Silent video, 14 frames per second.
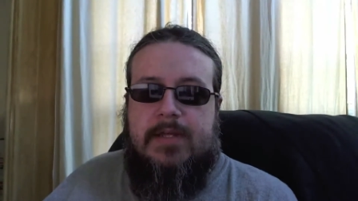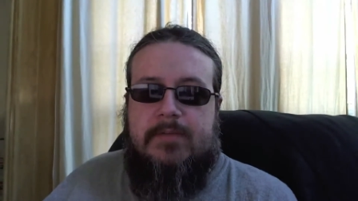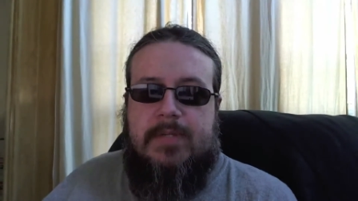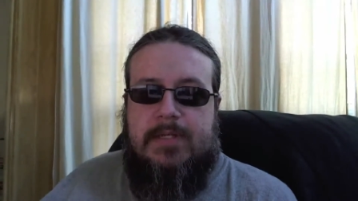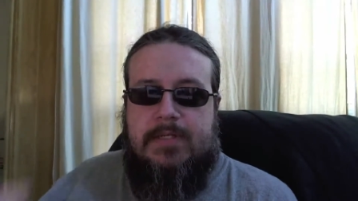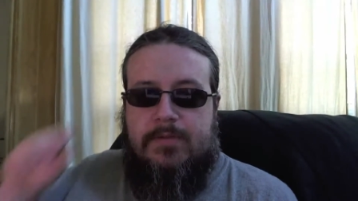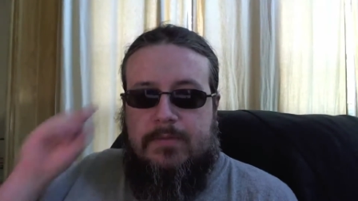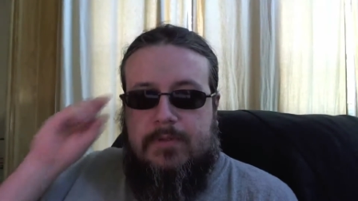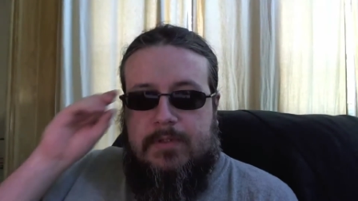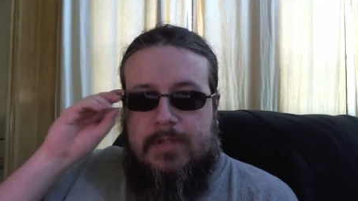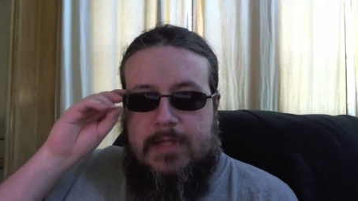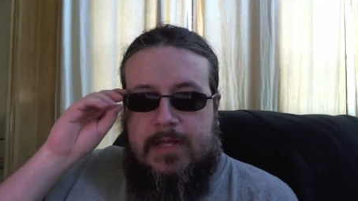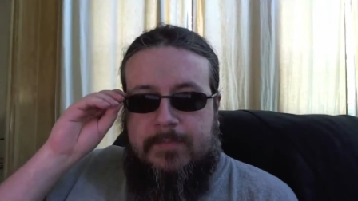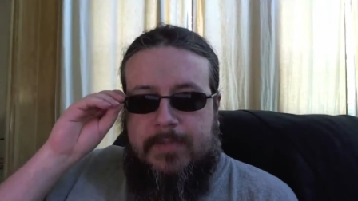I've been doing
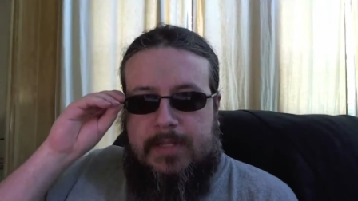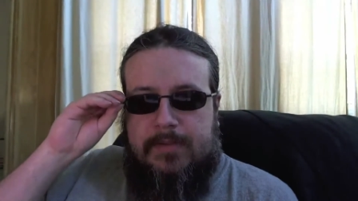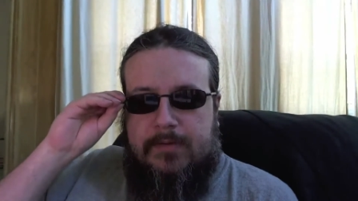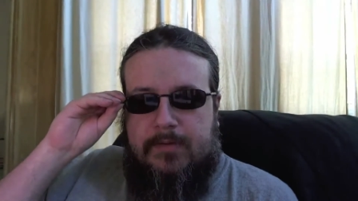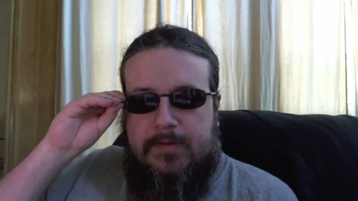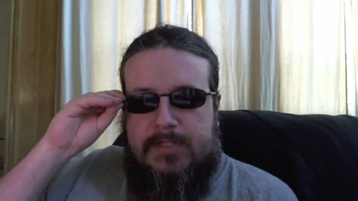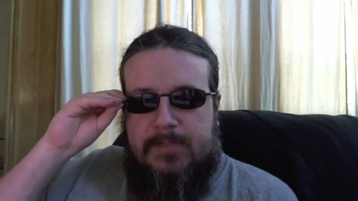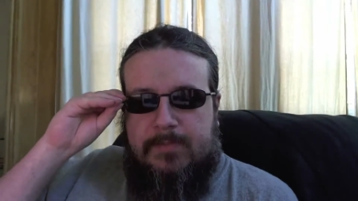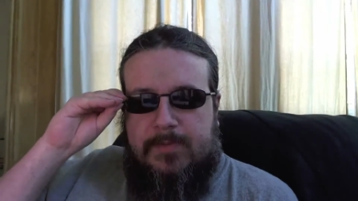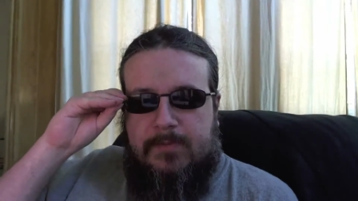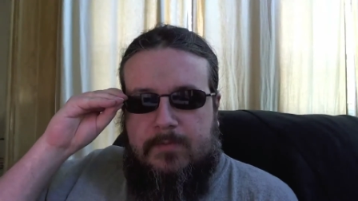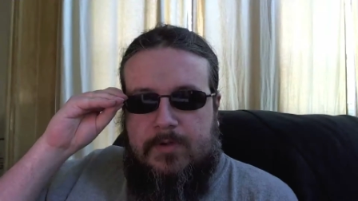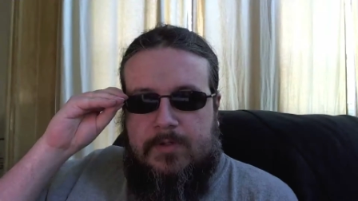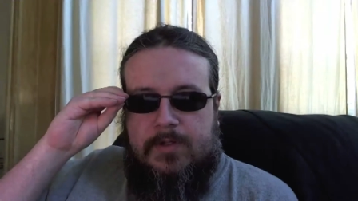a lot of playthroughs. I've
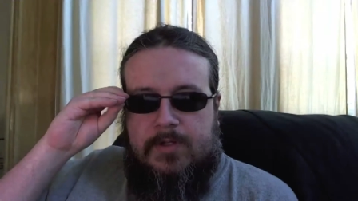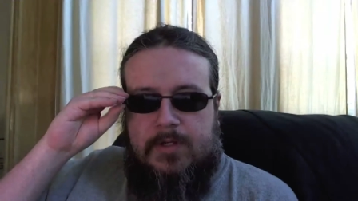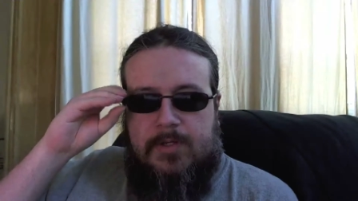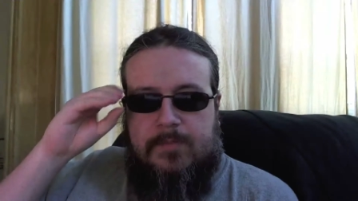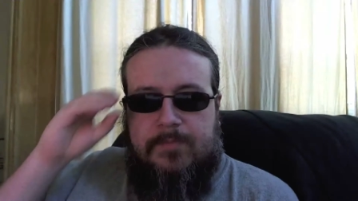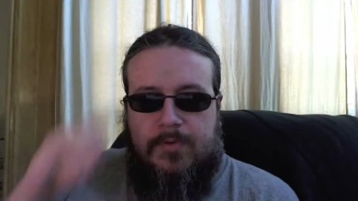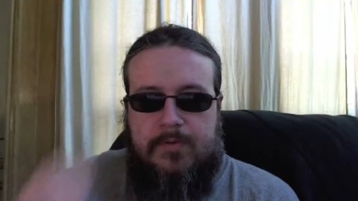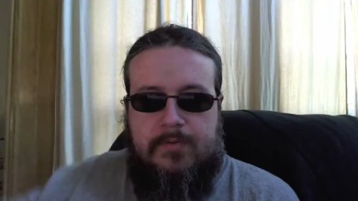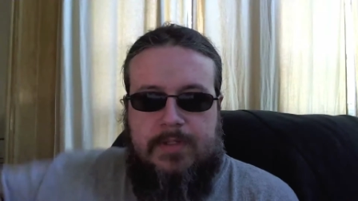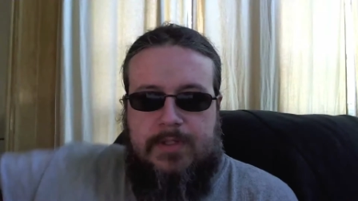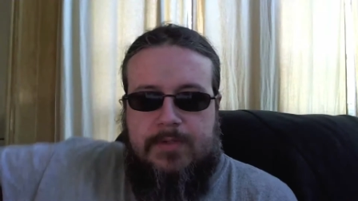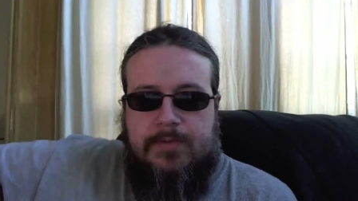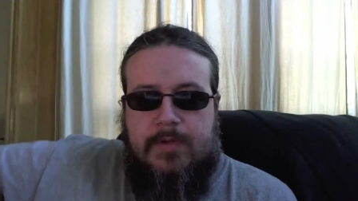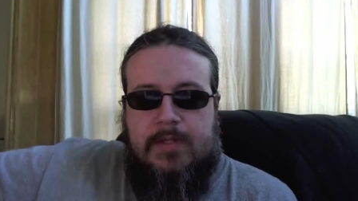been working on
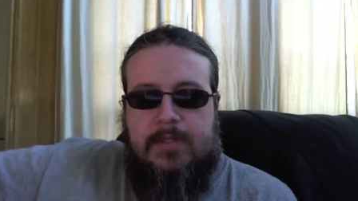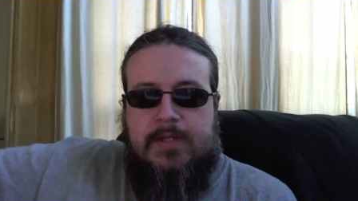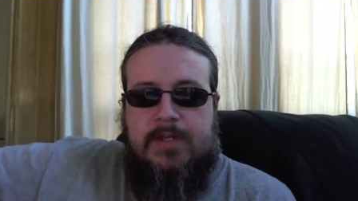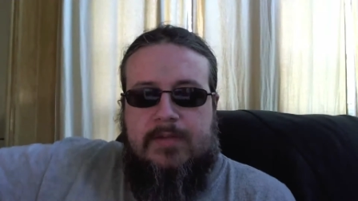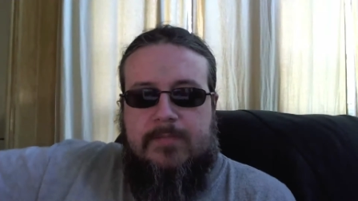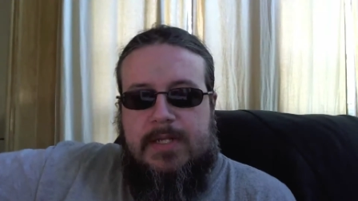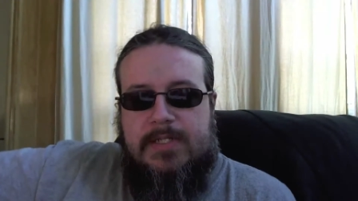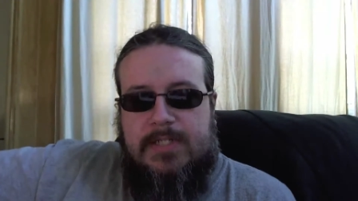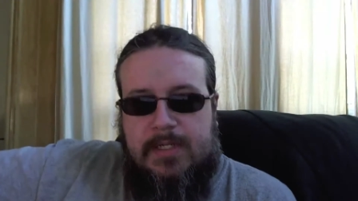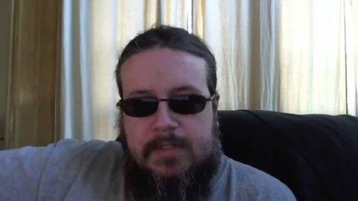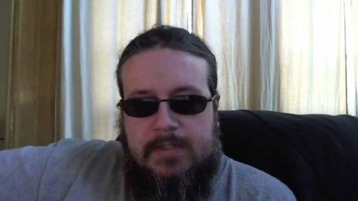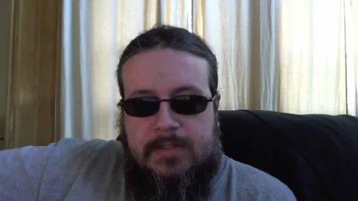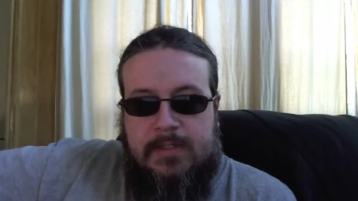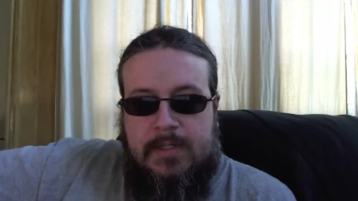improving the quality of my
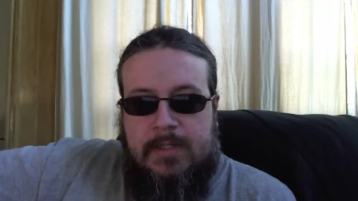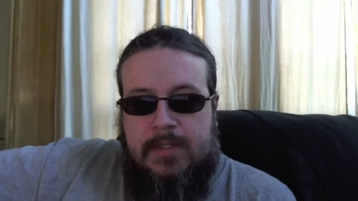channel.